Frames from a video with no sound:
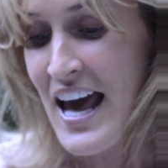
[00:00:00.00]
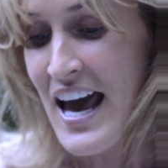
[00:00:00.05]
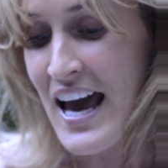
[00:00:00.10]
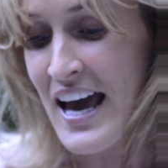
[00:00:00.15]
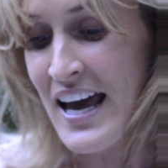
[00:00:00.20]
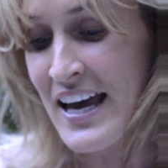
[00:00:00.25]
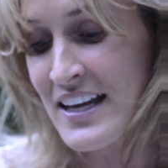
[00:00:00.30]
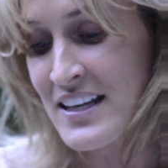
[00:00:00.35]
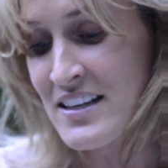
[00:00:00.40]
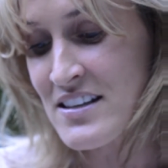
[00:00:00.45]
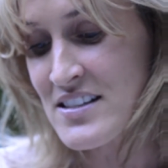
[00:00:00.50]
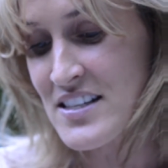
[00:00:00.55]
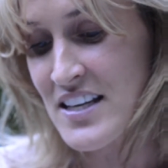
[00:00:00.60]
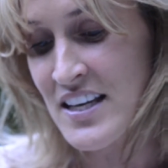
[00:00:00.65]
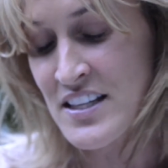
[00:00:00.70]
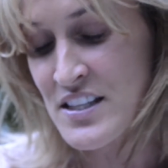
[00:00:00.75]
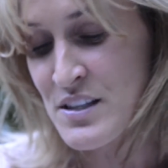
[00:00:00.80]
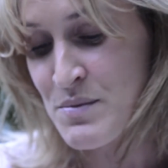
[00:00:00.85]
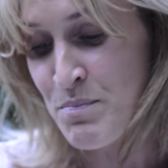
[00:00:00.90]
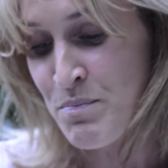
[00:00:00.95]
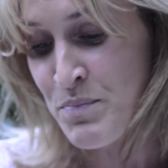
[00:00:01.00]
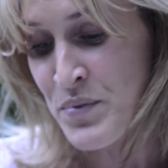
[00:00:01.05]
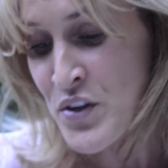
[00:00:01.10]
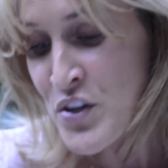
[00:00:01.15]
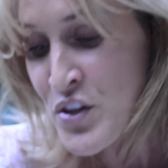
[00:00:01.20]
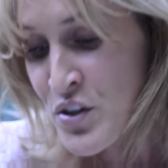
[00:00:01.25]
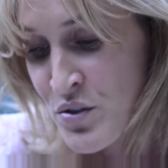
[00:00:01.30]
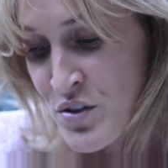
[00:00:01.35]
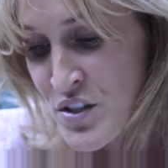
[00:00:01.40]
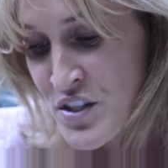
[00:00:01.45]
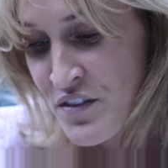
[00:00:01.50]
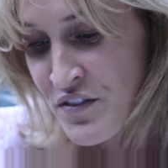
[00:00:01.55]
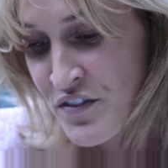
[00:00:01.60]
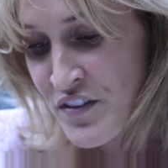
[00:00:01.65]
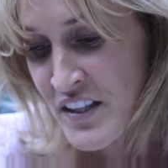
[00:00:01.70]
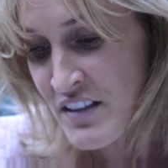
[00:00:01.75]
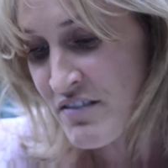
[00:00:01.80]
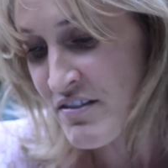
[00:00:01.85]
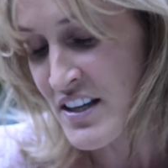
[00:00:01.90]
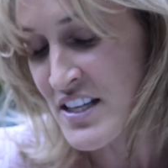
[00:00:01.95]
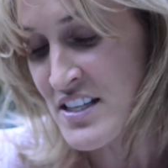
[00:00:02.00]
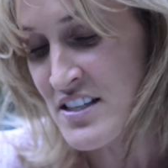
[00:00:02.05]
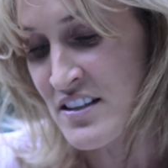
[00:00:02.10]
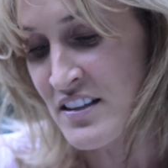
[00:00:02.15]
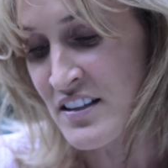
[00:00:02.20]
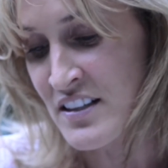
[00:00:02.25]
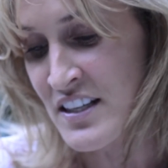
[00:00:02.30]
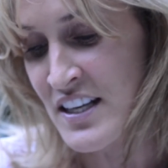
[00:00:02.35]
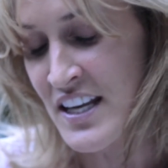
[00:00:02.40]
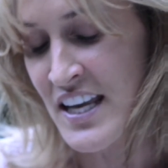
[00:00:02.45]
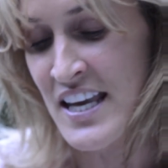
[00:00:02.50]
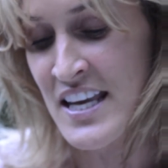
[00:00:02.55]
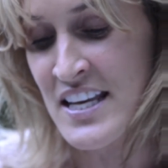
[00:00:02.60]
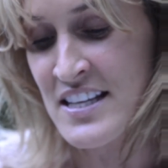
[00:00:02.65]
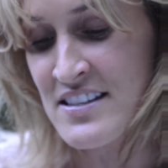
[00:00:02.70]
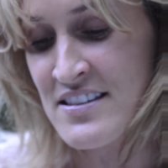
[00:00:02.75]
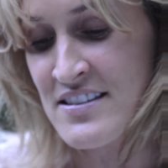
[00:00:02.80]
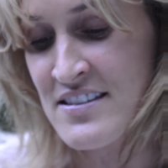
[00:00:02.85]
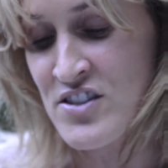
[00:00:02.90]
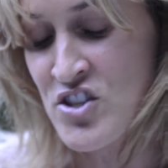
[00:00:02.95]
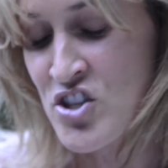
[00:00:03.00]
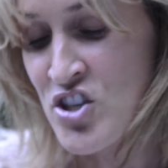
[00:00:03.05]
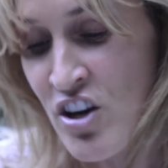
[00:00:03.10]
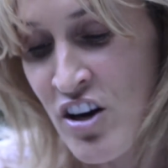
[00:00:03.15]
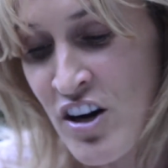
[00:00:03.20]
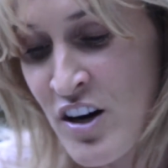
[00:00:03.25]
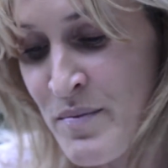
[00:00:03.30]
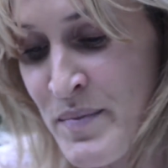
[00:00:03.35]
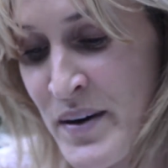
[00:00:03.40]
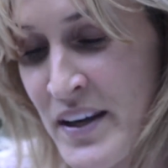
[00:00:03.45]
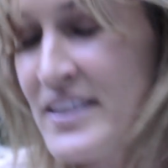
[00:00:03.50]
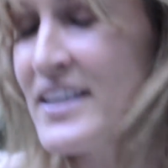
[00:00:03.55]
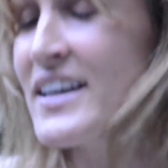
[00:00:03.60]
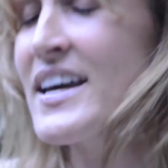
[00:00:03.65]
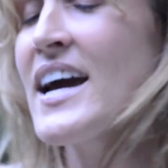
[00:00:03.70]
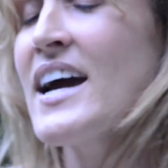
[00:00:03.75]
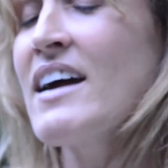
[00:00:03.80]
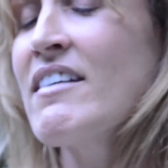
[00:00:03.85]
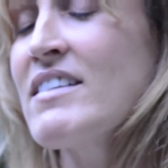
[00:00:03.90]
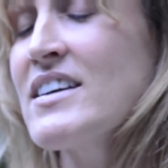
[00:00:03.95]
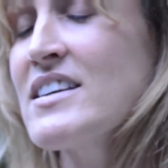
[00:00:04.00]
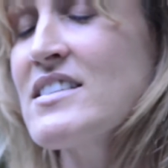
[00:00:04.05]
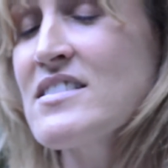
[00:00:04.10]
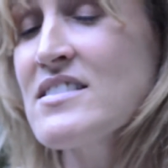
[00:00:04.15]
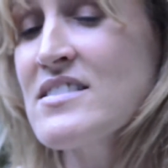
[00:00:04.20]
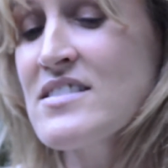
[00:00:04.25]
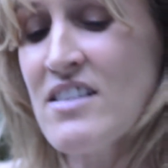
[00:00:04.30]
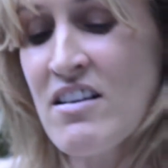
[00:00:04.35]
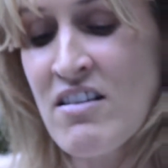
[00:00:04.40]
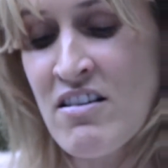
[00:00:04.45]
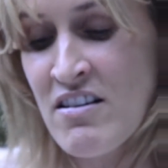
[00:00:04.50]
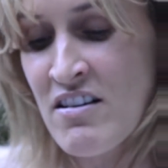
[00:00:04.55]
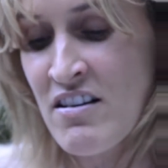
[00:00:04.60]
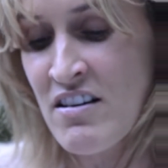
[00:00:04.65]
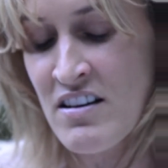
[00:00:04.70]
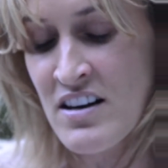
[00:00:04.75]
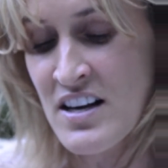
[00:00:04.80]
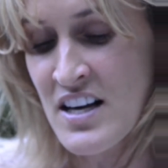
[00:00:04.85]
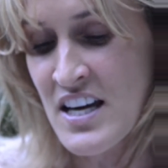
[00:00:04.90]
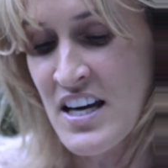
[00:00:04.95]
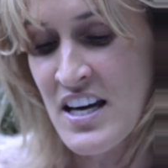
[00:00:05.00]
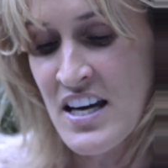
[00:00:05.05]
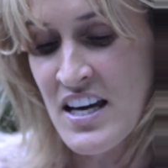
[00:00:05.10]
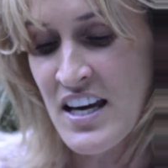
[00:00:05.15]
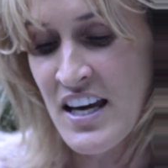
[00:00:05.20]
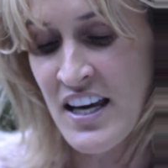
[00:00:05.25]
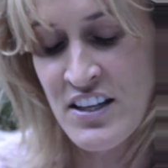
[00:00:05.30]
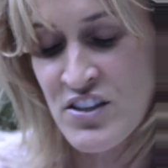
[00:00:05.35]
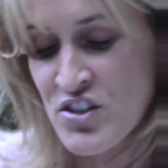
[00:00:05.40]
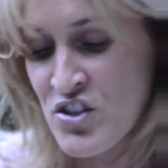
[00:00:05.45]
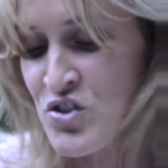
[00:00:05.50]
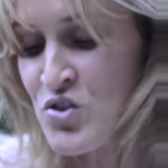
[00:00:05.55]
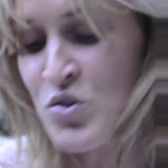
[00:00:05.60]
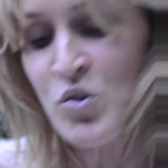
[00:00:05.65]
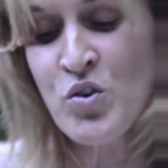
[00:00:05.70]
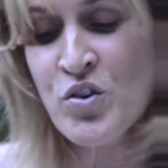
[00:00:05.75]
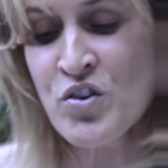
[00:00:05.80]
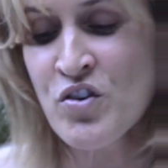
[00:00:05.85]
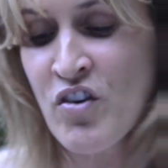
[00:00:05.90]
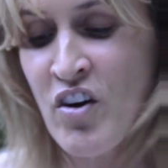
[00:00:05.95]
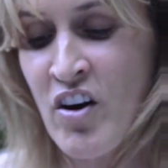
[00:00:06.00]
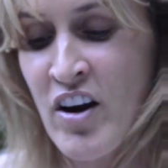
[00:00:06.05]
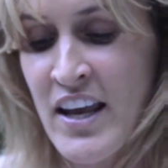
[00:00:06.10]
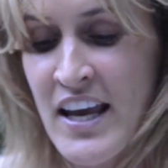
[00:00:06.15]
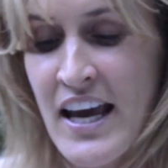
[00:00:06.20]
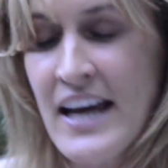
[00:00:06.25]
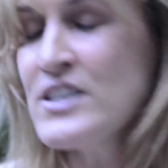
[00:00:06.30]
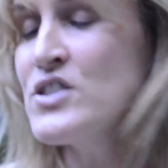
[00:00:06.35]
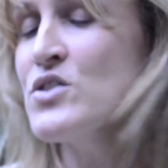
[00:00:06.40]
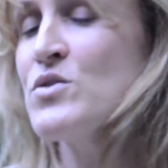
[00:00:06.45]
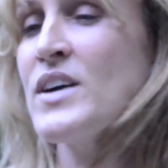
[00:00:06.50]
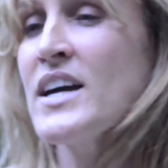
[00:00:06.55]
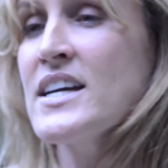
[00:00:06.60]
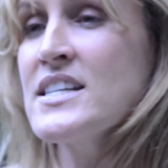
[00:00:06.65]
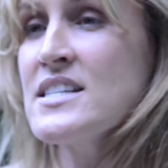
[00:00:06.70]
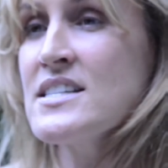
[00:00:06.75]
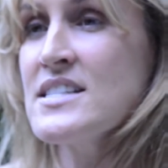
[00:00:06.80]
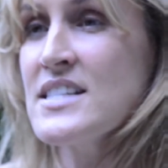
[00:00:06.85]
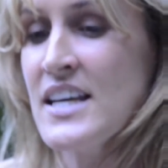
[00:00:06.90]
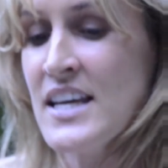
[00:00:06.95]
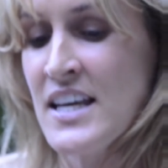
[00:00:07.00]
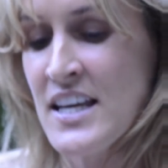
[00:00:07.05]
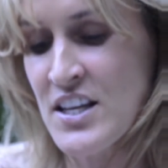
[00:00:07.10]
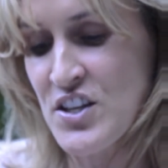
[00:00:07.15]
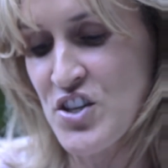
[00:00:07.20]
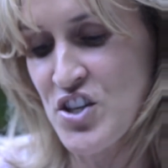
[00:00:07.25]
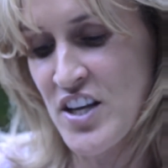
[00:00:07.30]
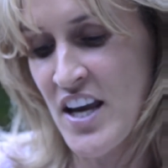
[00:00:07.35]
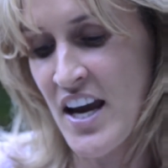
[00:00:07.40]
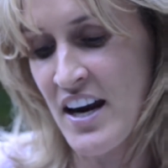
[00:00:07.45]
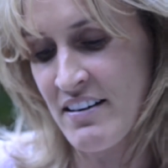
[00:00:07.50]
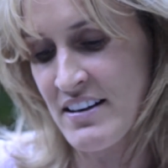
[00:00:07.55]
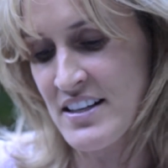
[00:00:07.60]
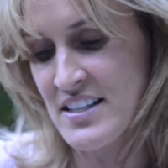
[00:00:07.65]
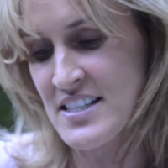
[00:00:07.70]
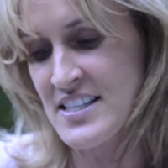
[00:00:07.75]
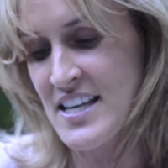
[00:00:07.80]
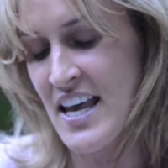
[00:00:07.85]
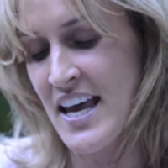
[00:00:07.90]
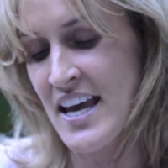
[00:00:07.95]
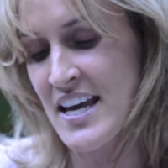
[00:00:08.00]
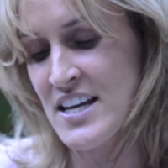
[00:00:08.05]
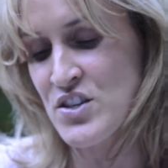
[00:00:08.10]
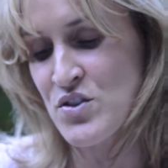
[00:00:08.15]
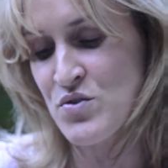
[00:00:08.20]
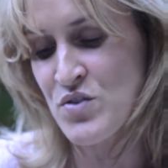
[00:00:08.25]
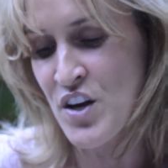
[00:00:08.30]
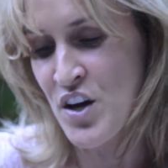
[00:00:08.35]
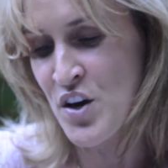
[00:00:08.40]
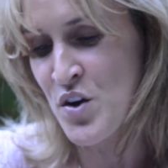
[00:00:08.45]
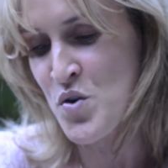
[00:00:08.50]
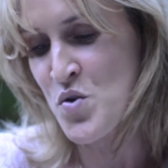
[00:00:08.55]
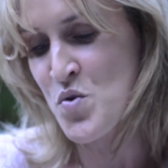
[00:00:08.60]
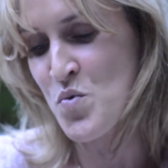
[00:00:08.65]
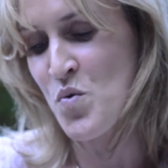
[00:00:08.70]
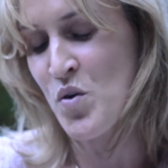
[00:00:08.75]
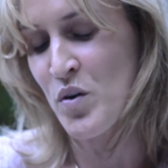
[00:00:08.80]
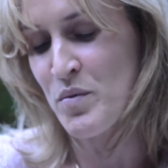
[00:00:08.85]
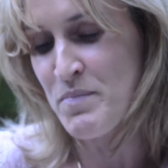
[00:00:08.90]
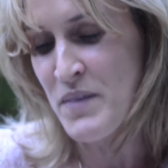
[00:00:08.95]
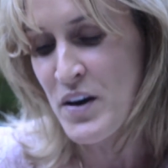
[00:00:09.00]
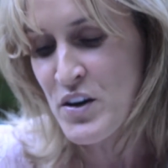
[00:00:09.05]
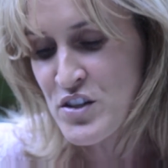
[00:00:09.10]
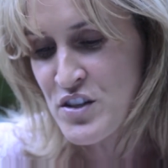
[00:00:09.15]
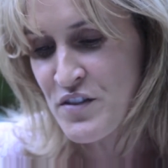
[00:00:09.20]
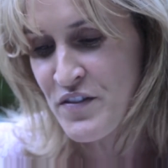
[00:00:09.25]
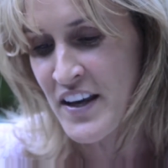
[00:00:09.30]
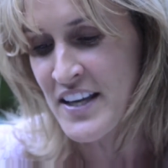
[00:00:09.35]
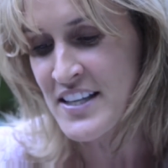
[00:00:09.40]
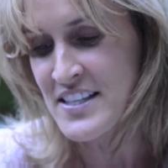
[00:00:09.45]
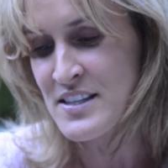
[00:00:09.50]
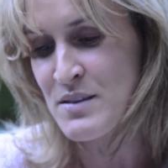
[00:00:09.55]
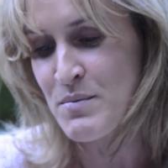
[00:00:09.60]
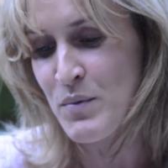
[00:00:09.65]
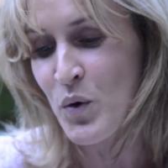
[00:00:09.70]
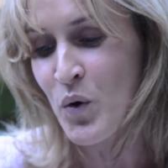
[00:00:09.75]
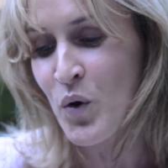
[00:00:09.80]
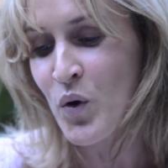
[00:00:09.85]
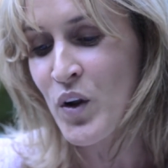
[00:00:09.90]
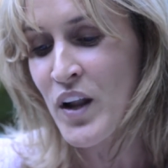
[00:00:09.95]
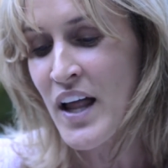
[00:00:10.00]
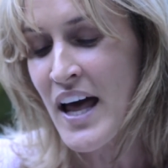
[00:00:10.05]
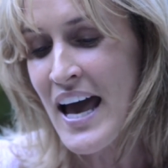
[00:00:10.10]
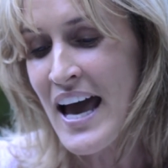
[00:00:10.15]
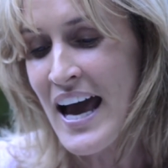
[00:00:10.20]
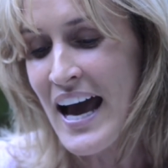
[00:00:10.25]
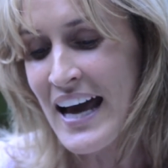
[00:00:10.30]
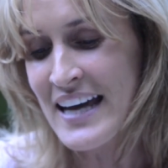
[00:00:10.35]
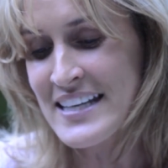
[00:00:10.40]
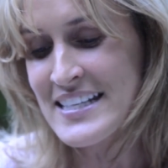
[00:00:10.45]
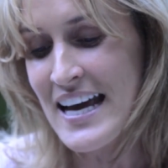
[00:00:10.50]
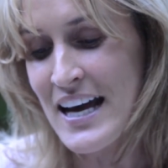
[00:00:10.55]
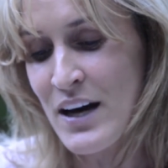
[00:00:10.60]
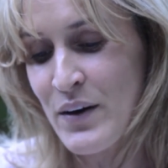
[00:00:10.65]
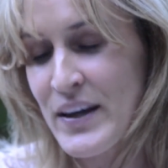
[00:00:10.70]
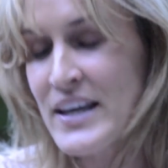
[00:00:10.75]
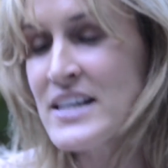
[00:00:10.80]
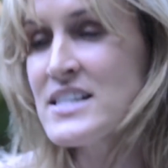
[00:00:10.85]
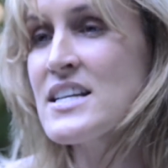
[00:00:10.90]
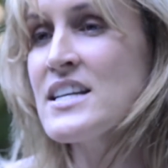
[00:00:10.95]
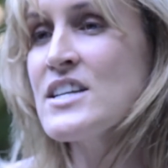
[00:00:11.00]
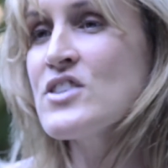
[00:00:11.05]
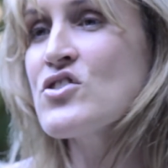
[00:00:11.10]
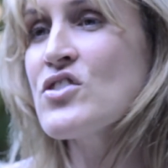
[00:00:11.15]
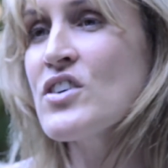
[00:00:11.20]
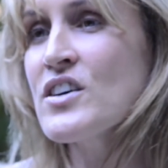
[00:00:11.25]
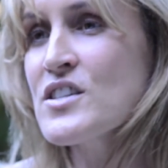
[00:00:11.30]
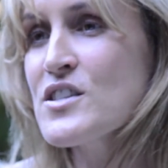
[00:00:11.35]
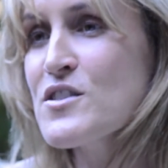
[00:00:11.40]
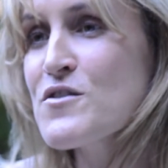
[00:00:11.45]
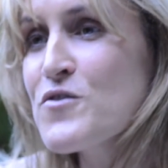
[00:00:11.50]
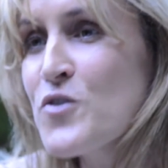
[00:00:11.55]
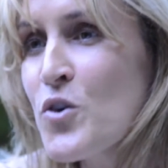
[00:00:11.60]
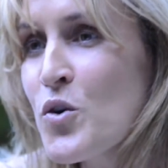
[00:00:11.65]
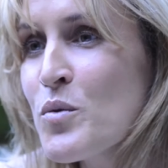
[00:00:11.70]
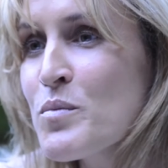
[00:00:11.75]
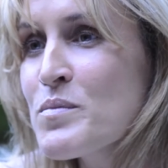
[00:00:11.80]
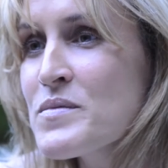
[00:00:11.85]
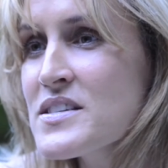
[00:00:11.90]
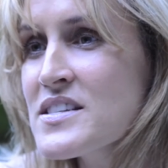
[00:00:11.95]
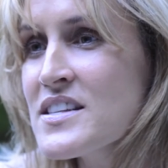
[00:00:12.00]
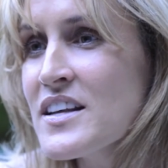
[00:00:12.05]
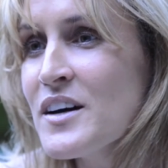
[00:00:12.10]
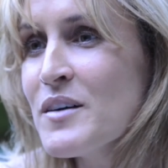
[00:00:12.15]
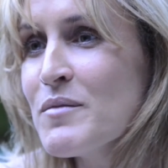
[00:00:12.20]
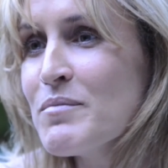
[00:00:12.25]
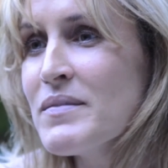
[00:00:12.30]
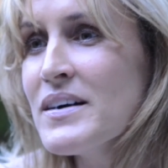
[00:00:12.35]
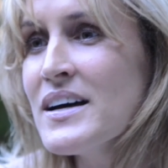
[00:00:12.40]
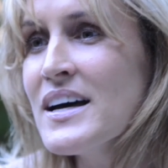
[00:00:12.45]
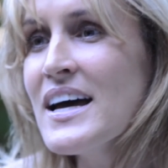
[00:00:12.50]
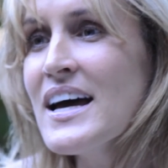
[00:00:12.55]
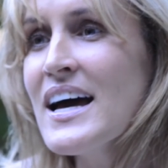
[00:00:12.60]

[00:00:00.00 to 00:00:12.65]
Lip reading: And it's beautifully written. It's charming. The characters are extraordinary, and you get into each character's head. You know what motivates them all and how Italy transforms them.